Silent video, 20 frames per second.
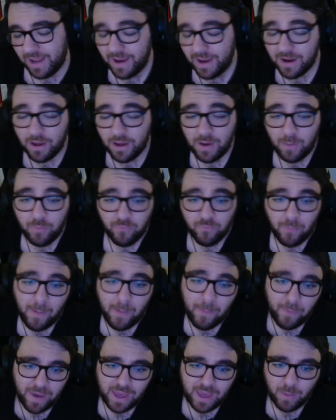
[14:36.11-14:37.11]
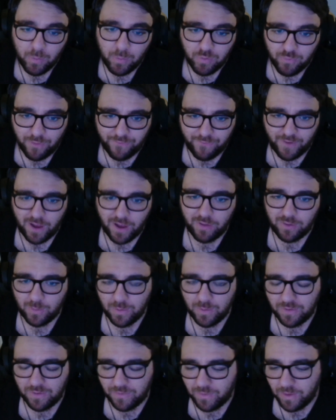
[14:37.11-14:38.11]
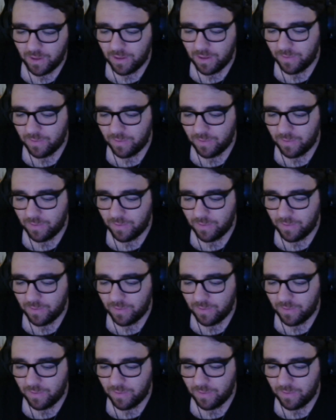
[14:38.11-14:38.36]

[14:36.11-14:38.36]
He was referred to as the